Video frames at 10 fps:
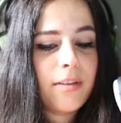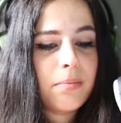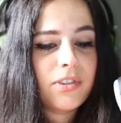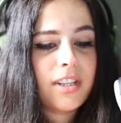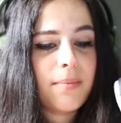the
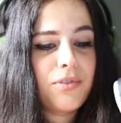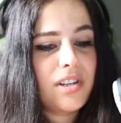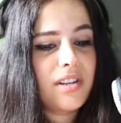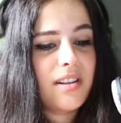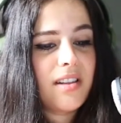
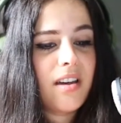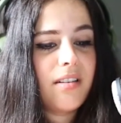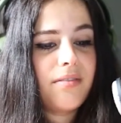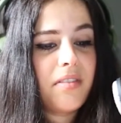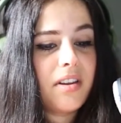perception
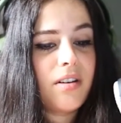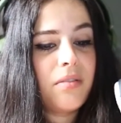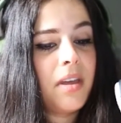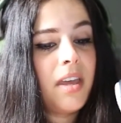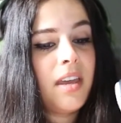of,
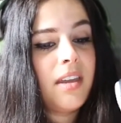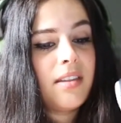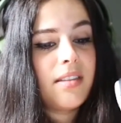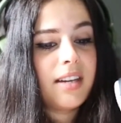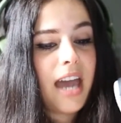
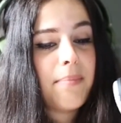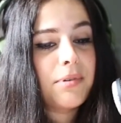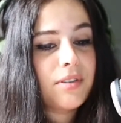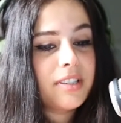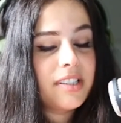the
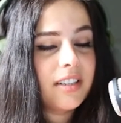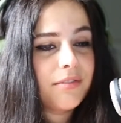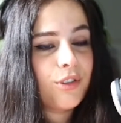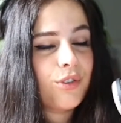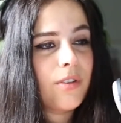capitalistic
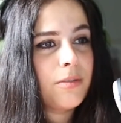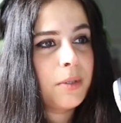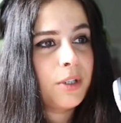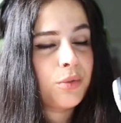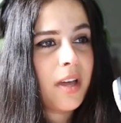version of
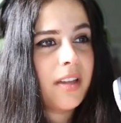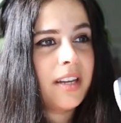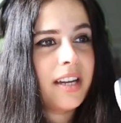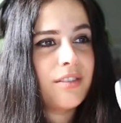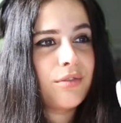
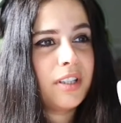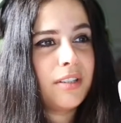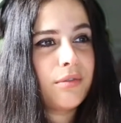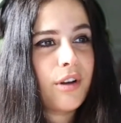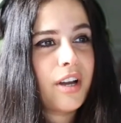spirituality has
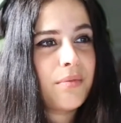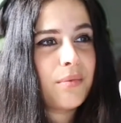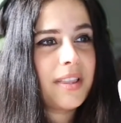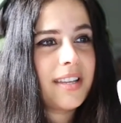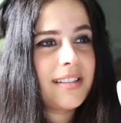really run
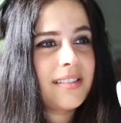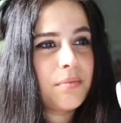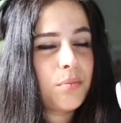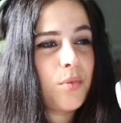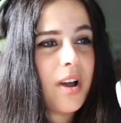with this
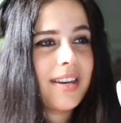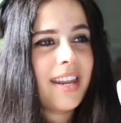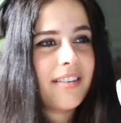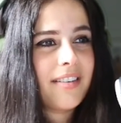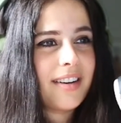one
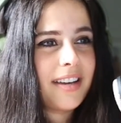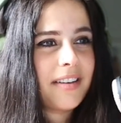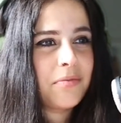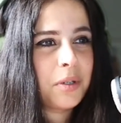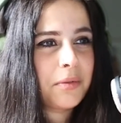
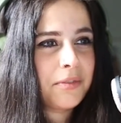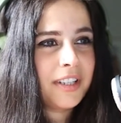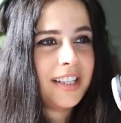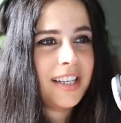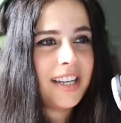narrative where
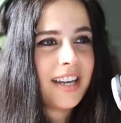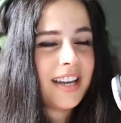really